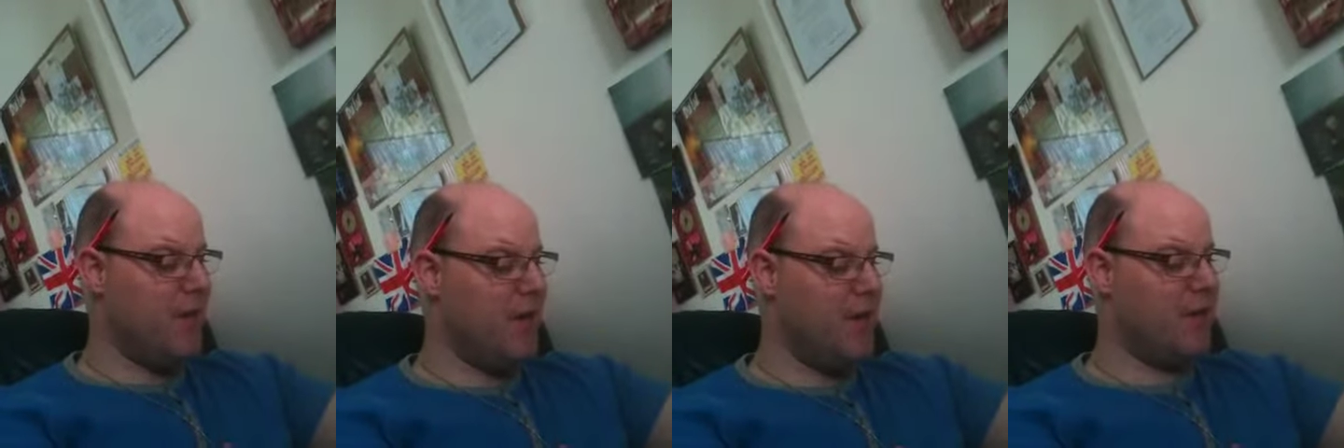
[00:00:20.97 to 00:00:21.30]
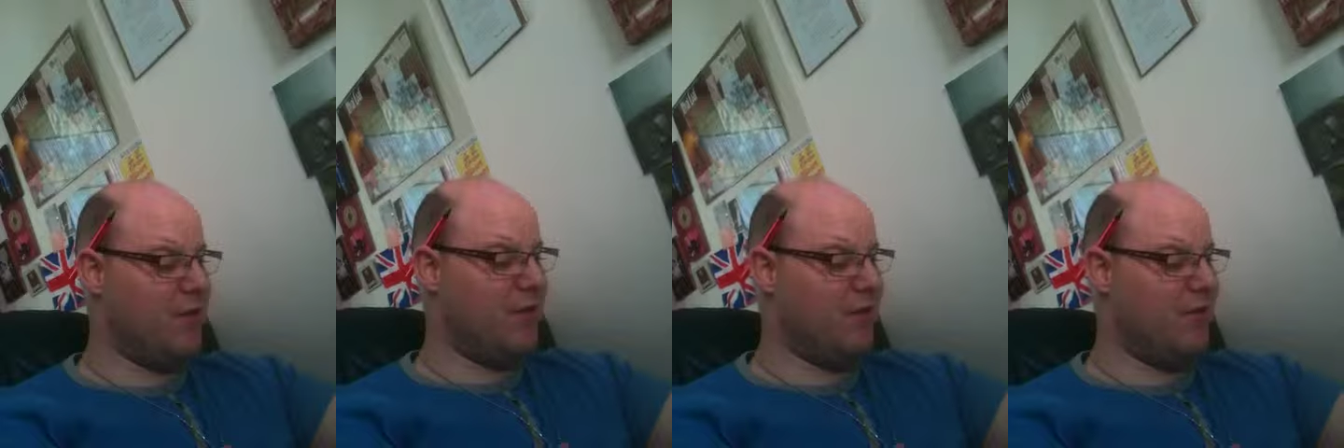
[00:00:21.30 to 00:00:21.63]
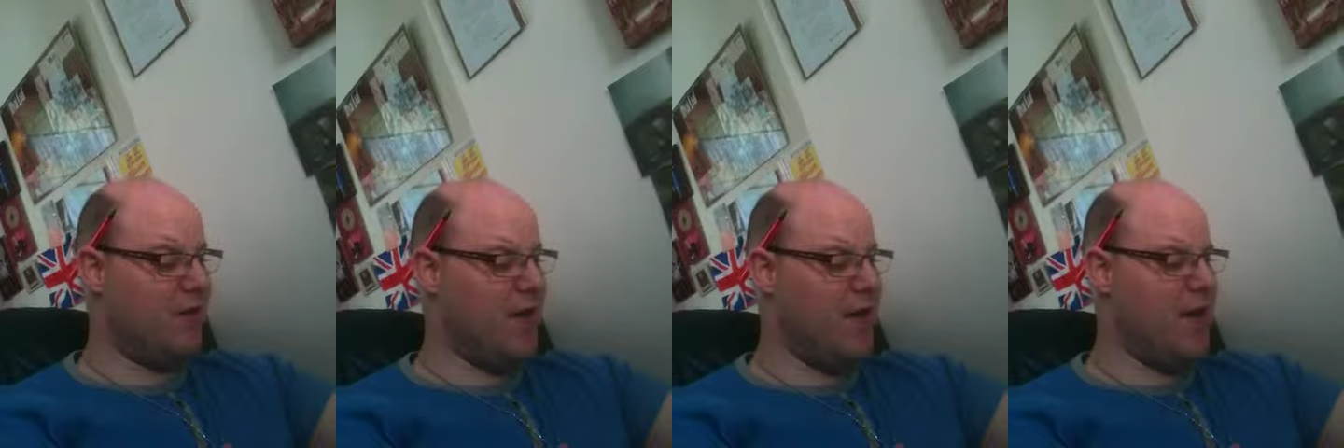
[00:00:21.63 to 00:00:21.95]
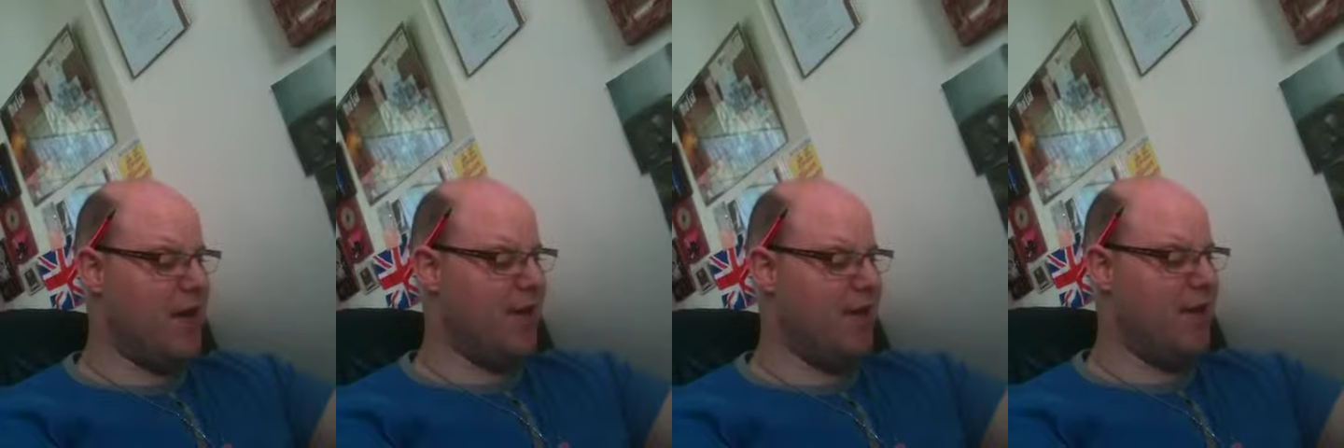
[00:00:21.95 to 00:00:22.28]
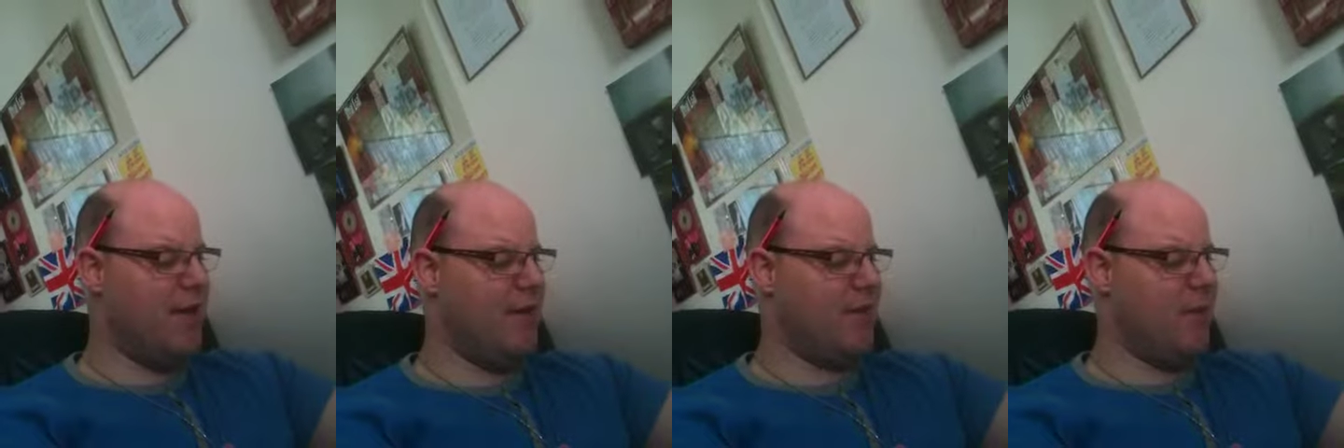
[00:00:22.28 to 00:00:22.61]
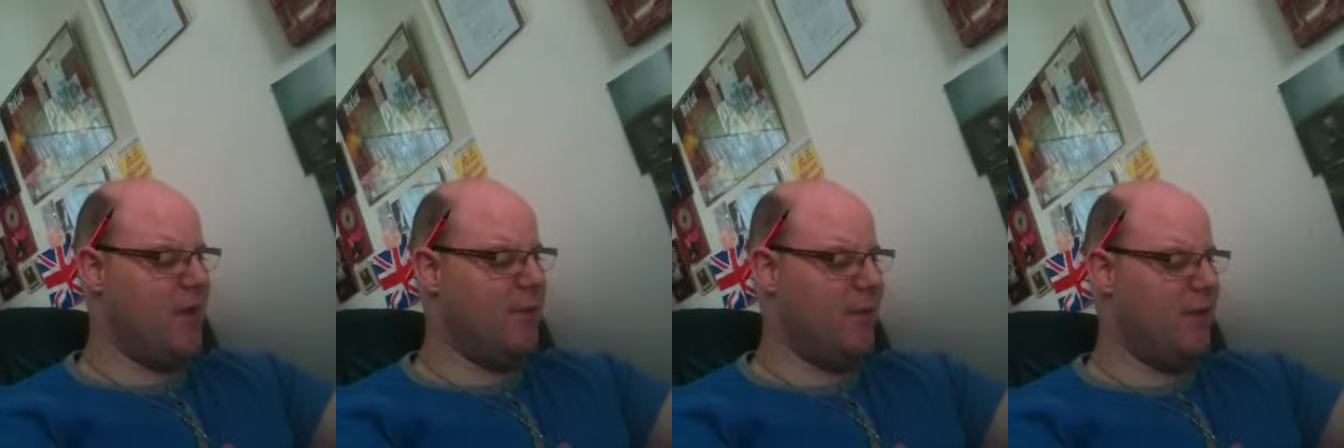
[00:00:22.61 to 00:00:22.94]
It doesn't sneak in, it's
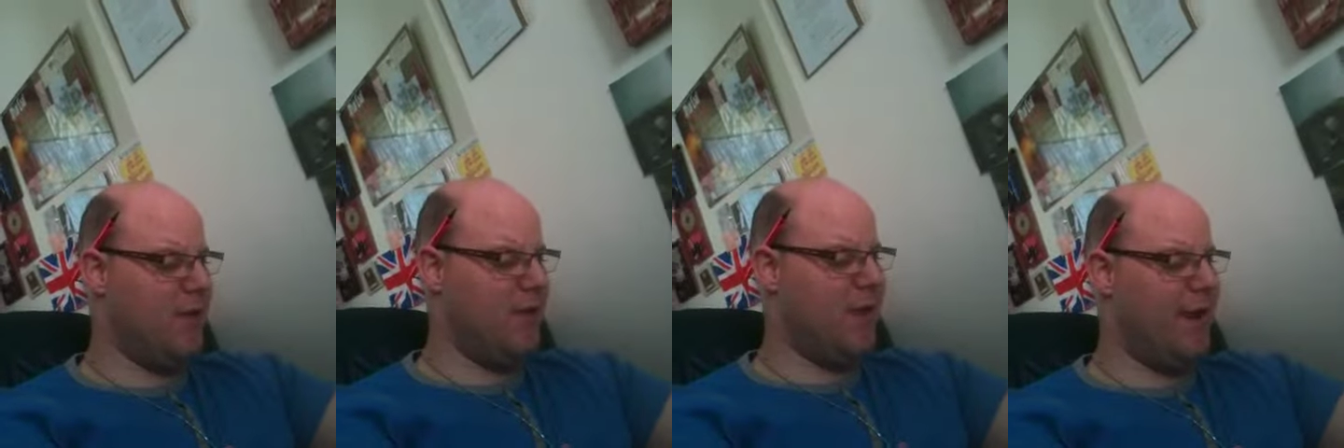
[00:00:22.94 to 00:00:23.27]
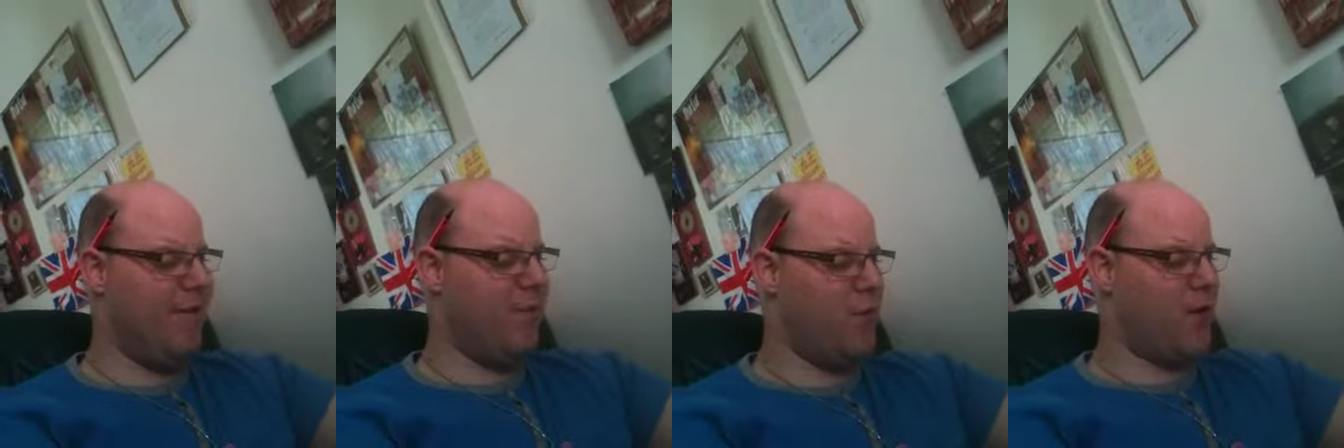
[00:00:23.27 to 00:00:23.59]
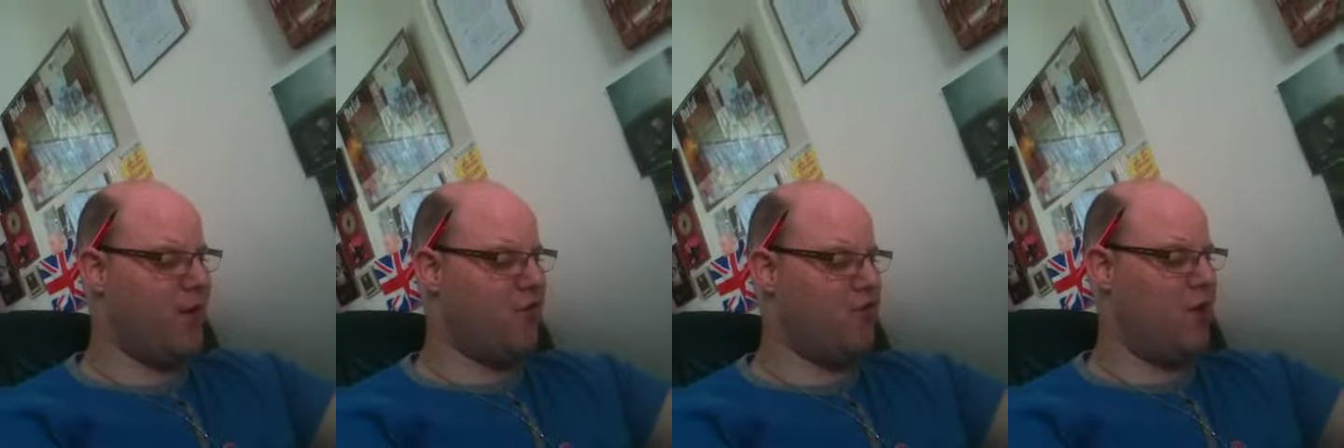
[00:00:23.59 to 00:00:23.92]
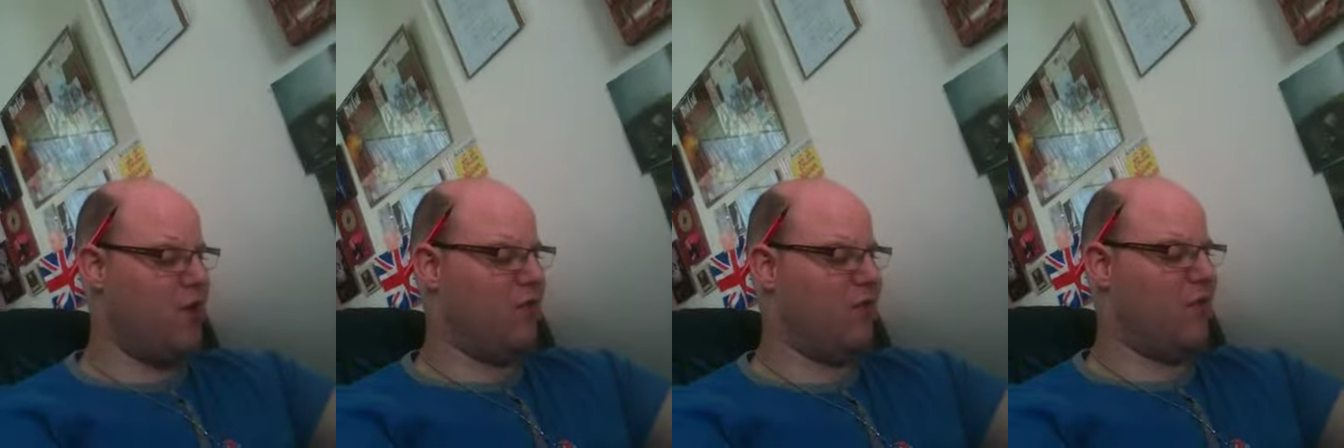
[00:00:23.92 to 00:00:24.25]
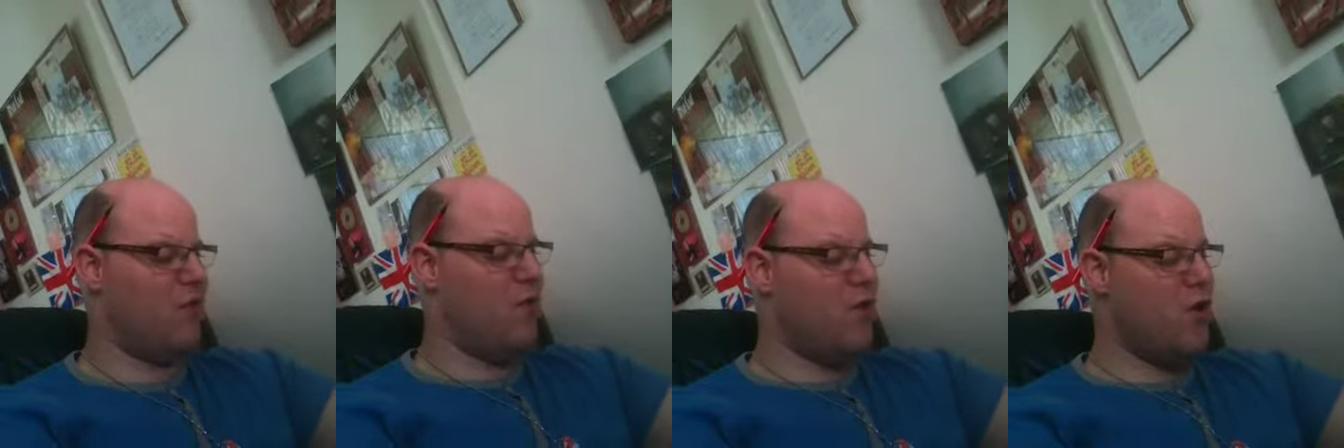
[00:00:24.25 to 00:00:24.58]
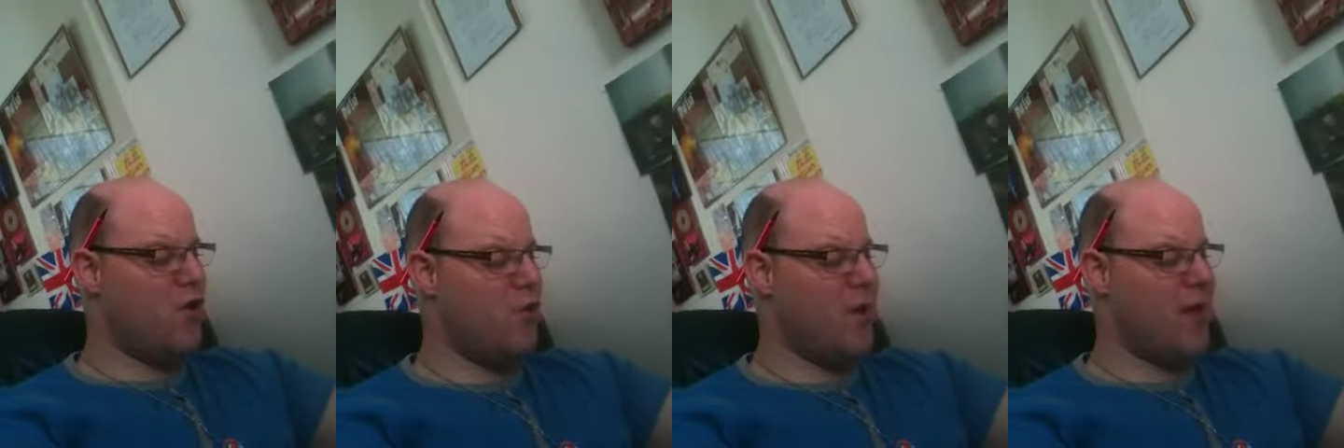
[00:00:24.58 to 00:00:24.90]
open. Death we can trust.
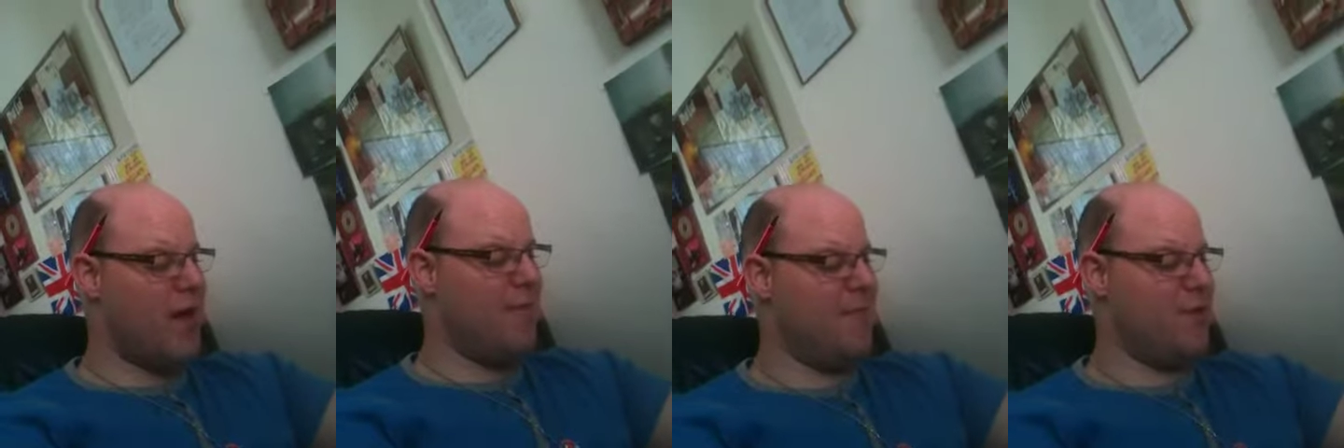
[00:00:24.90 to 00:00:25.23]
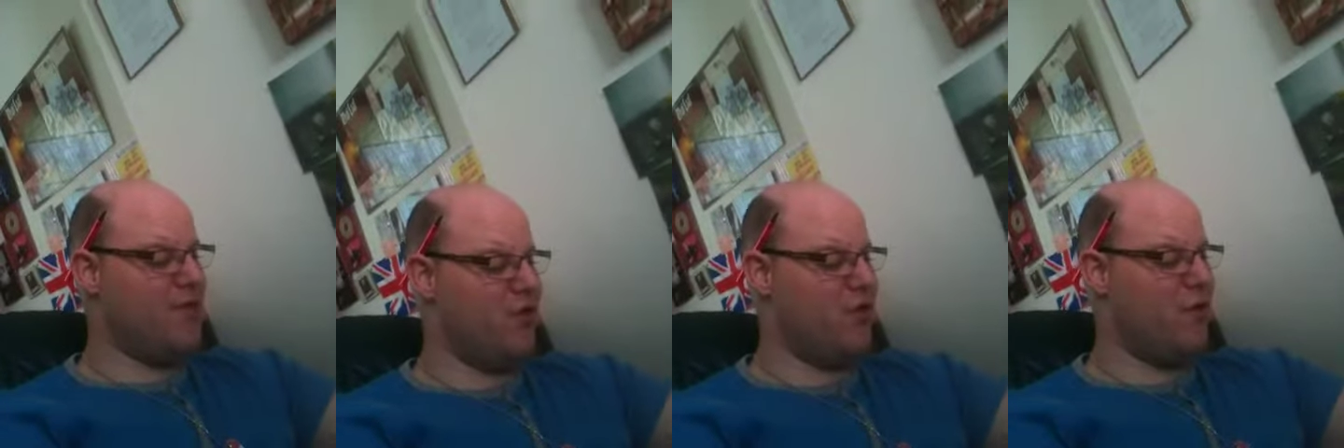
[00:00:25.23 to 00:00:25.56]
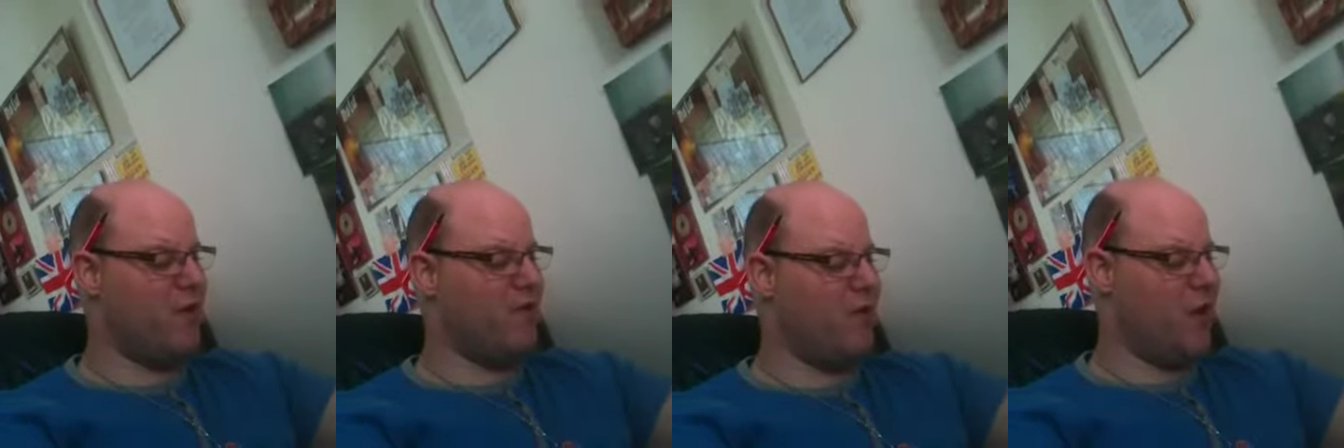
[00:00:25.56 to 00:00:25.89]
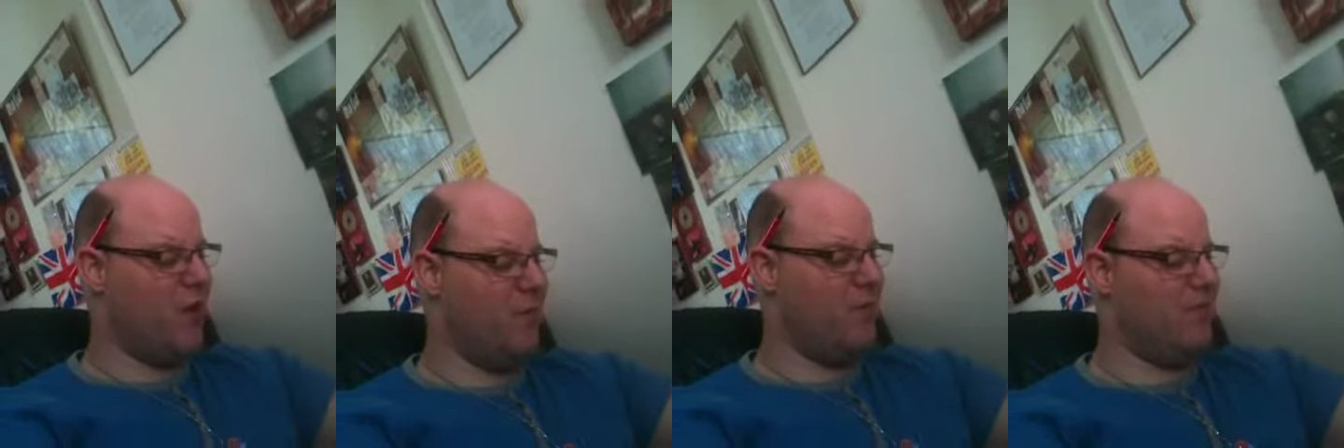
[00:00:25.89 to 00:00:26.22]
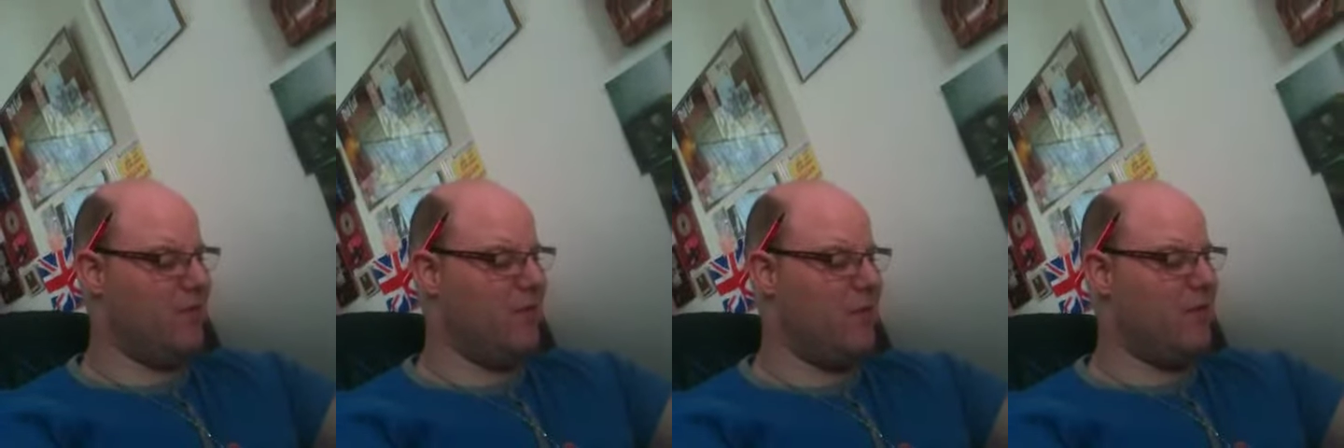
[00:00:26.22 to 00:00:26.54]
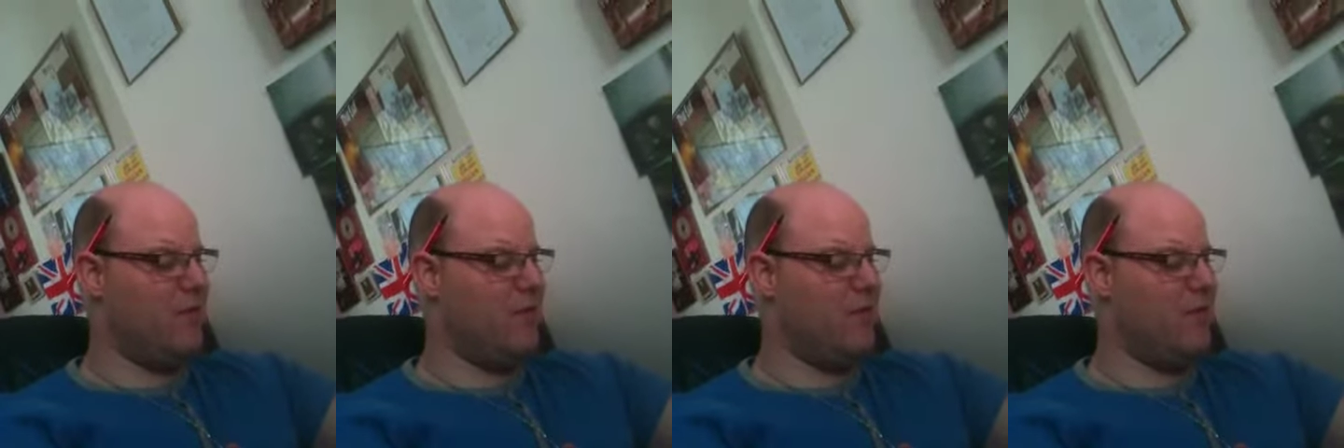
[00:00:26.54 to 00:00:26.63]
We can be sure at times